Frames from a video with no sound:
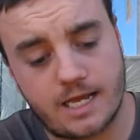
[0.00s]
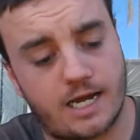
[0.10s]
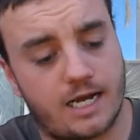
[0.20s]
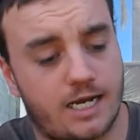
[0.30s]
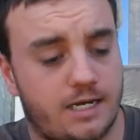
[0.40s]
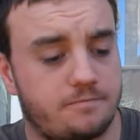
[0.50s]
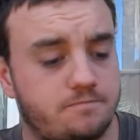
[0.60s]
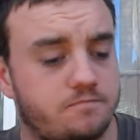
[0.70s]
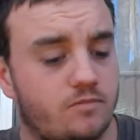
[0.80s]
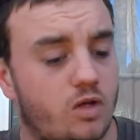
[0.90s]

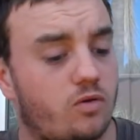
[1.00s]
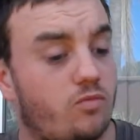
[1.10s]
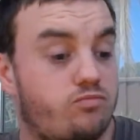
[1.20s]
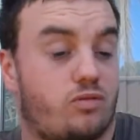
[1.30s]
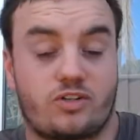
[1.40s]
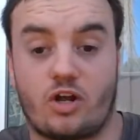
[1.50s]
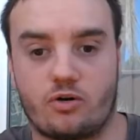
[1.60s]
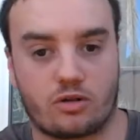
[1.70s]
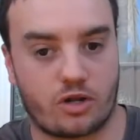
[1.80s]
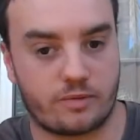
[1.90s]
I don't
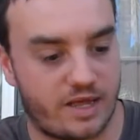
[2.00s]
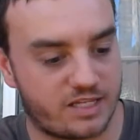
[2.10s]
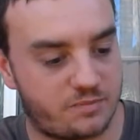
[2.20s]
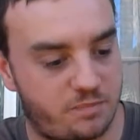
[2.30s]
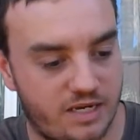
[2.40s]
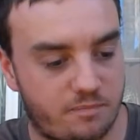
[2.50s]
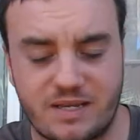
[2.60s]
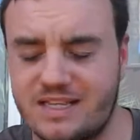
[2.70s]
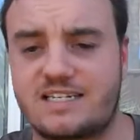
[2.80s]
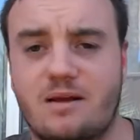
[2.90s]
know a lot about this beer.
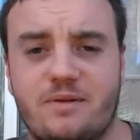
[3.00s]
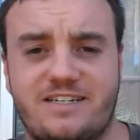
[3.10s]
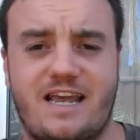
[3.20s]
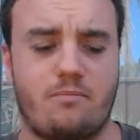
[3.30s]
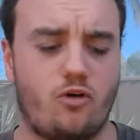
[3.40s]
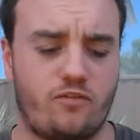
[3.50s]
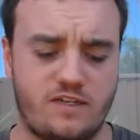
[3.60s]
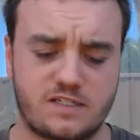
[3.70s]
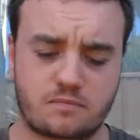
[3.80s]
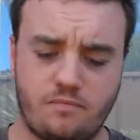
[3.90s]
Picked this up at Dan
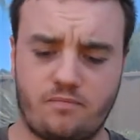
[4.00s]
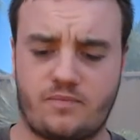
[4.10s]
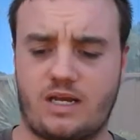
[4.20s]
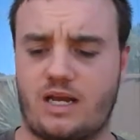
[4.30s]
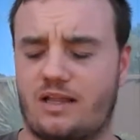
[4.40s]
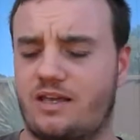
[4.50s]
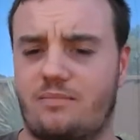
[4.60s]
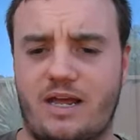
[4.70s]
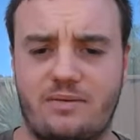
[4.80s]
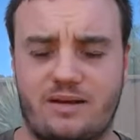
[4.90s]
Murphy's. I think I
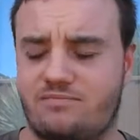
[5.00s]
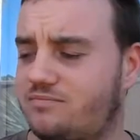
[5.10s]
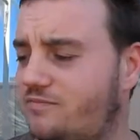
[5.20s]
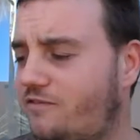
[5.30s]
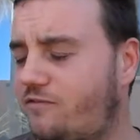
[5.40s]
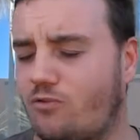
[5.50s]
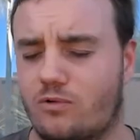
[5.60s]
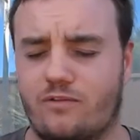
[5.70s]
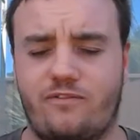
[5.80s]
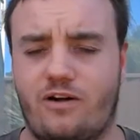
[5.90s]
paid about $4
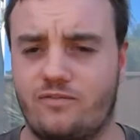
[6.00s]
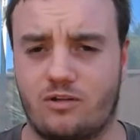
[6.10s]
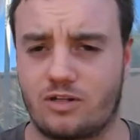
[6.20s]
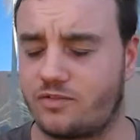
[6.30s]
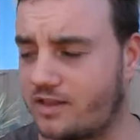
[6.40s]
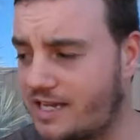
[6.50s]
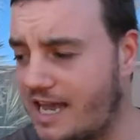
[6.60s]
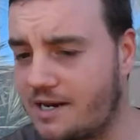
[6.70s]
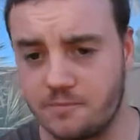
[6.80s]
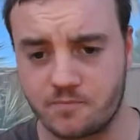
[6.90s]
or $5 for the
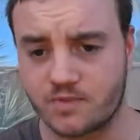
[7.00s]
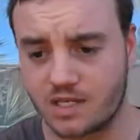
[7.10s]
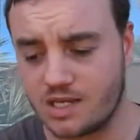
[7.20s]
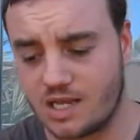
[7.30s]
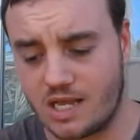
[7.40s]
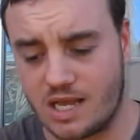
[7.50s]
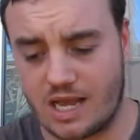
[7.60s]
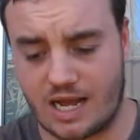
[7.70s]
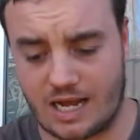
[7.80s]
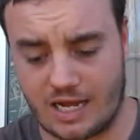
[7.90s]
can.
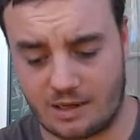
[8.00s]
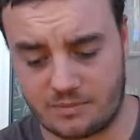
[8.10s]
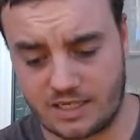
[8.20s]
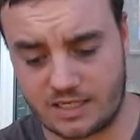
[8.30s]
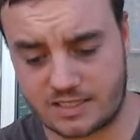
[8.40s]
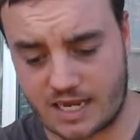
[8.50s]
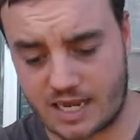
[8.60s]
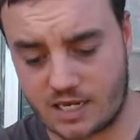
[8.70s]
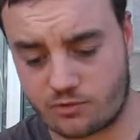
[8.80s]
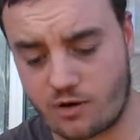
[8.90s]
It's
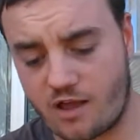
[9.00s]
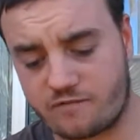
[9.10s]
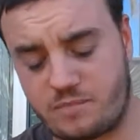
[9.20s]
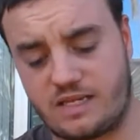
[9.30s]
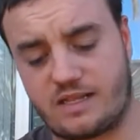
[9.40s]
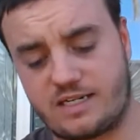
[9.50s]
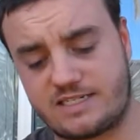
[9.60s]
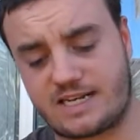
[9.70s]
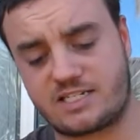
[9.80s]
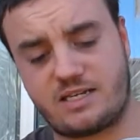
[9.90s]
a craft beer that
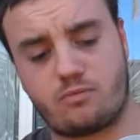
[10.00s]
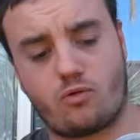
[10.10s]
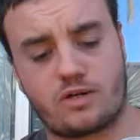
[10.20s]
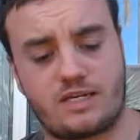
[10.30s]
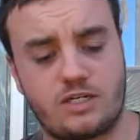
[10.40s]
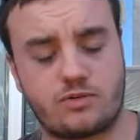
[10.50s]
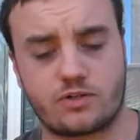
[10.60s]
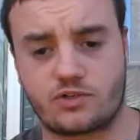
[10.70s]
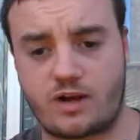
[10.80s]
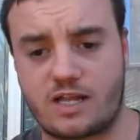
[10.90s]
is actually imported into
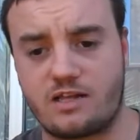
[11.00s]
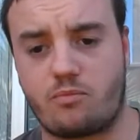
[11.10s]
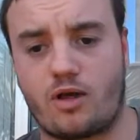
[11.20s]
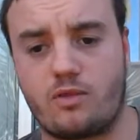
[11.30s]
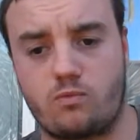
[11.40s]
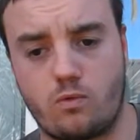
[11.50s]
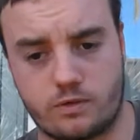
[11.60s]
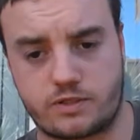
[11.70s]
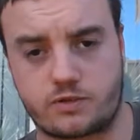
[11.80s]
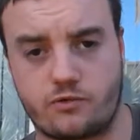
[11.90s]
Australia by the
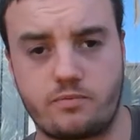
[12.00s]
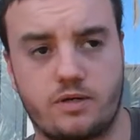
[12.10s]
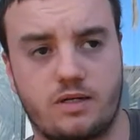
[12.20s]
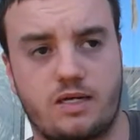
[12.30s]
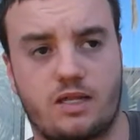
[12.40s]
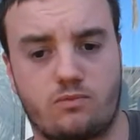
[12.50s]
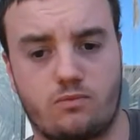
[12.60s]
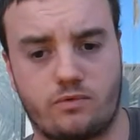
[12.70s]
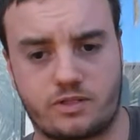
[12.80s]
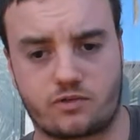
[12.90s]
Woolworths Group. The
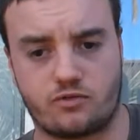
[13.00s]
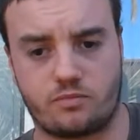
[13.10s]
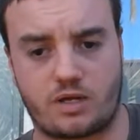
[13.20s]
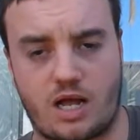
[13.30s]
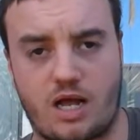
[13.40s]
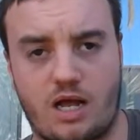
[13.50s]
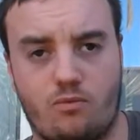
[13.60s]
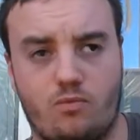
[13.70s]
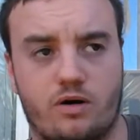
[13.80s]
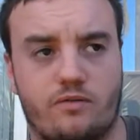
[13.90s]
Woolworths Group are
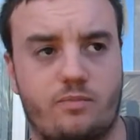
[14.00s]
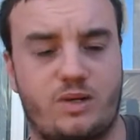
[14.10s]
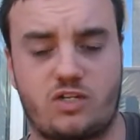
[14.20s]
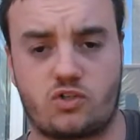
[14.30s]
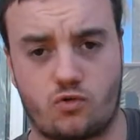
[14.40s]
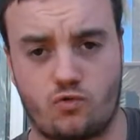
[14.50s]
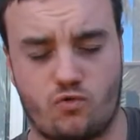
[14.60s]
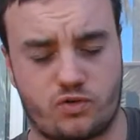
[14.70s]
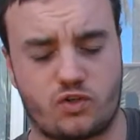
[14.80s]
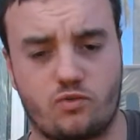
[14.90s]
one of the big
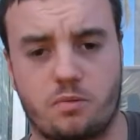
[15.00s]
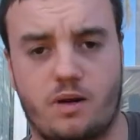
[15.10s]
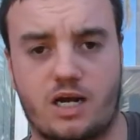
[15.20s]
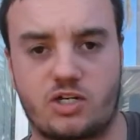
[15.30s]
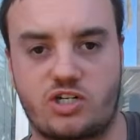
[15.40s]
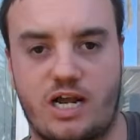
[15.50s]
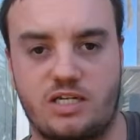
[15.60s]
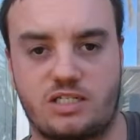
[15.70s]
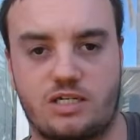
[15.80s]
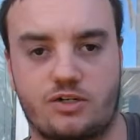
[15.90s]
two supermarket
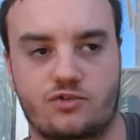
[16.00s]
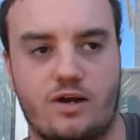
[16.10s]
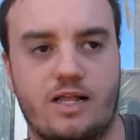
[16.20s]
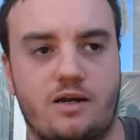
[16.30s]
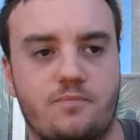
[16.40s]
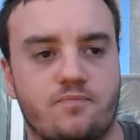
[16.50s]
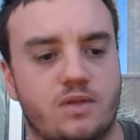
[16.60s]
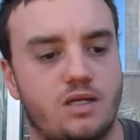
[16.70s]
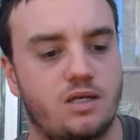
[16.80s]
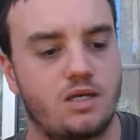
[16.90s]
chains in Australia.
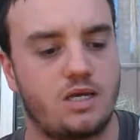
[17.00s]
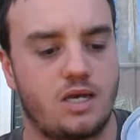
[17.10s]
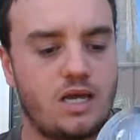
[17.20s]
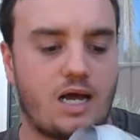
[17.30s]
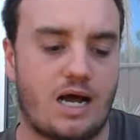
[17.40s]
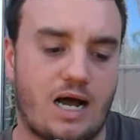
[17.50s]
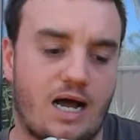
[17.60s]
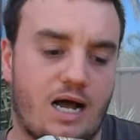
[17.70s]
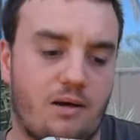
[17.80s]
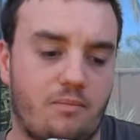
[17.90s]

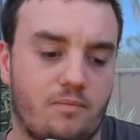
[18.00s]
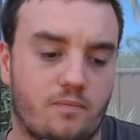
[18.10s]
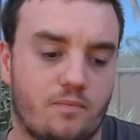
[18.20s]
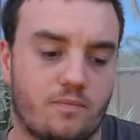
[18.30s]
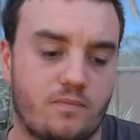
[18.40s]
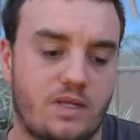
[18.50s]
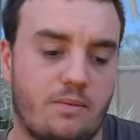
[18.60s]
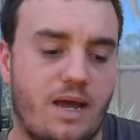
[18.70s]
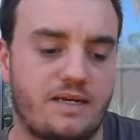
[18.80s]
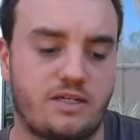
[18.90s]
Made
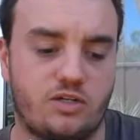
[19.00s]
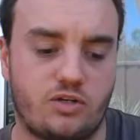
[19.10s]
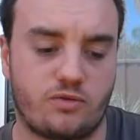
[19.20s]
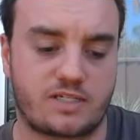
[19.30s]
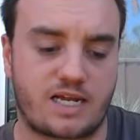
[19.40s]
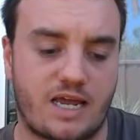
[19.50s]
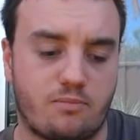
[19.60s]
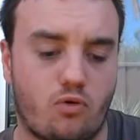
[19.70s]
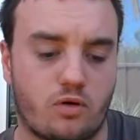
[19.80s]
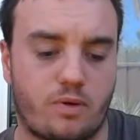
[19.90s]
in the USA,
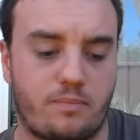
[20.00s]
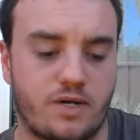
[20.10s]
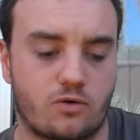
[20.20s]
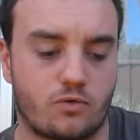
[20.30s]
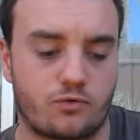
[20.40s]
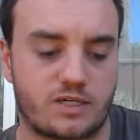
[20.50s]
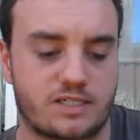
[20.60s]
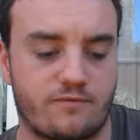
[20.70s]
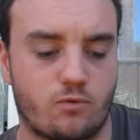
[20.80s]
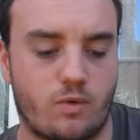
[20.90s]
imported by Pinnacle Drinks,
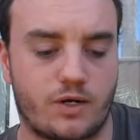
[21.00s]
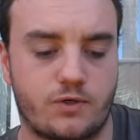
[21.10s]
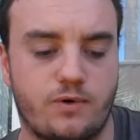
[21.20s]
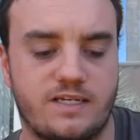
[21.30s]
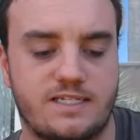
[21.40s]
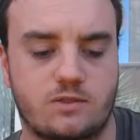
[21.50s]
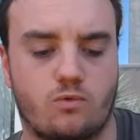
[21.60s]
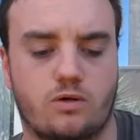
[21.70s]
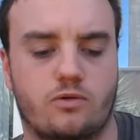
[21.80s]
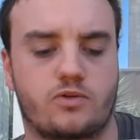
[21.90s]
Level 1, 26
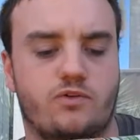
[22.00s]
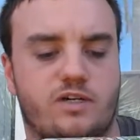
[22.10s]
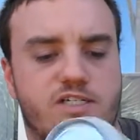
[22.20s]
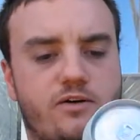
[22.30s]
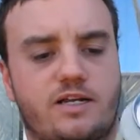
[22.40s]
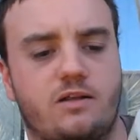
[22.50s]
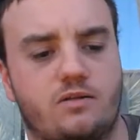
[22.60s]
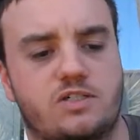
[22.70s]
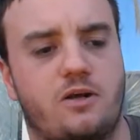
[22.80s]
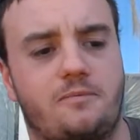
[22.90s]
Waterloo Street, Surrey
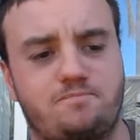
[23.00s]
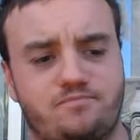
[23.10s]
Hills. So,